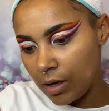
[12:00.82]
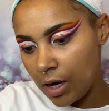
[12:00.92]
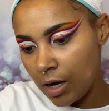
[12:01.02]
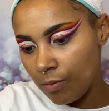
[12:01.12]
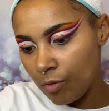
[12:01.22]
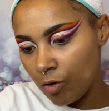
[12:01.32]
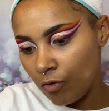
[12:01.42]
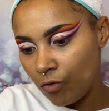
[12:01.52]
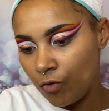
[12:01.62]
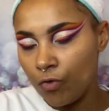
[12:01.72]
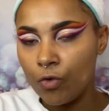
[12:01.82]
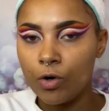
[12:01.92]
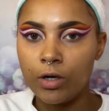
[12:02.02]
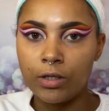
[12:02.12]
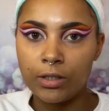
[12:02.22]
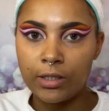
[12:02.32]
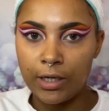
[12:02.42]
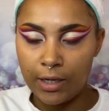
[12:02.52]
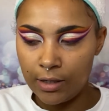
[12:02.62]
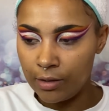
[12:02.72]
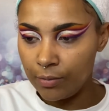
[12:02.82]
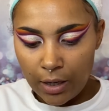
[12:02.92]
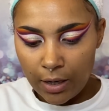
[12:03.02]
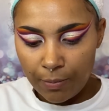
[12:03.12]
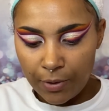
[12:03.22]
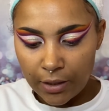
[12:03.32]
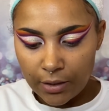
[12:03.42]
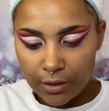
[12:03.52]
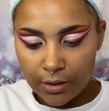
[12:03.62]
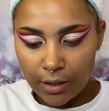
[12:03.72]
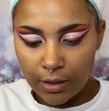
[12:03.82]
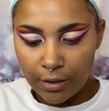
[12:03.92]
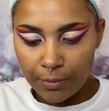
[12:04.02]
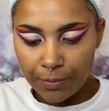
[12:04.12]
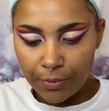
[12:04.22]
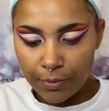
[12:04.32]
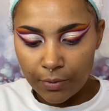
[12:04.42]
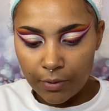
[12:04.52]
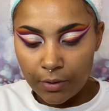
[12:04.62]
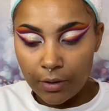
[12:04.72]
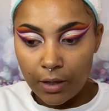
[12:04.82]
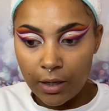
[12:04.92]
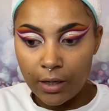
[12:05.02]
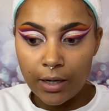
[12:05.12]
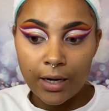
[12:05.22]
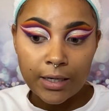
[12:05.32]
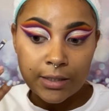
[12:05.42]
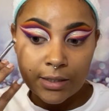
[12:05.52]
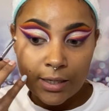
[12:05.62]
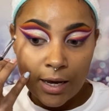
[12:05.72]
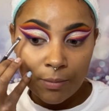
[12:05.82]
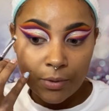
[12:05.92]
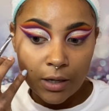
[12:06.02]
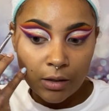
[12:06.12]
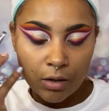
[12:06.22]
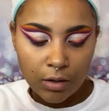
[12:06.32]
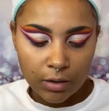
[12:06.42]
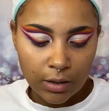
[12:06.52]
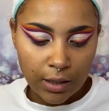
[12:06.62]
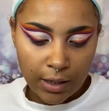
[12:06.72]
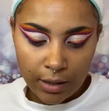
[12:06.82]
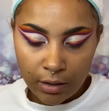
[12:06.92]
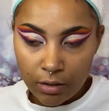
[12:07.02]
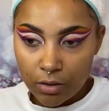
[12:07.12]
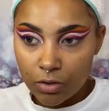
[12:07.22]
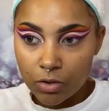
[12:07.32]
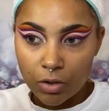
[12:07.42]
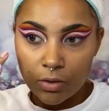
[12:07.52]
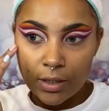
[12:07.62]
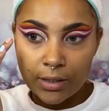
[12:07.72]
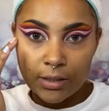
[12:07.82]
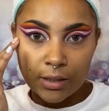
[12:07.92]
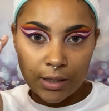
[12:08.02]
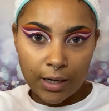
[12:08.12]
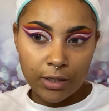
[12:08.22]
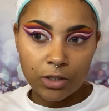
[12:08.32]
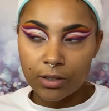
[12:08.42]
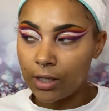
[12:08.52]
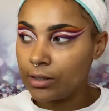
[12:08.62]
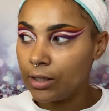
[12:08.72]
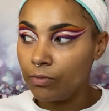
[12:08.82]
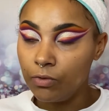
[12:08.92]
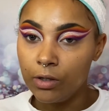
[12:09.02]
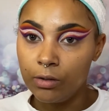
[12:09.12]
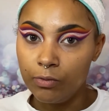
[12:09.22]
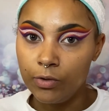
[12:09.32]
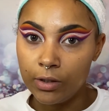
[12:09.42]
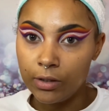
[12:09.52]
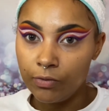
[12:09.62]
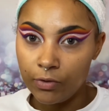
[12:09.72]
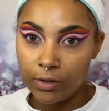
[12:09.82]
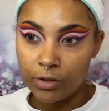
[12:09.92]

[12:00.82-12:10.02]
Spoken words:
M410, and I pick this up and then I stamp it along the line so that the line just gets like really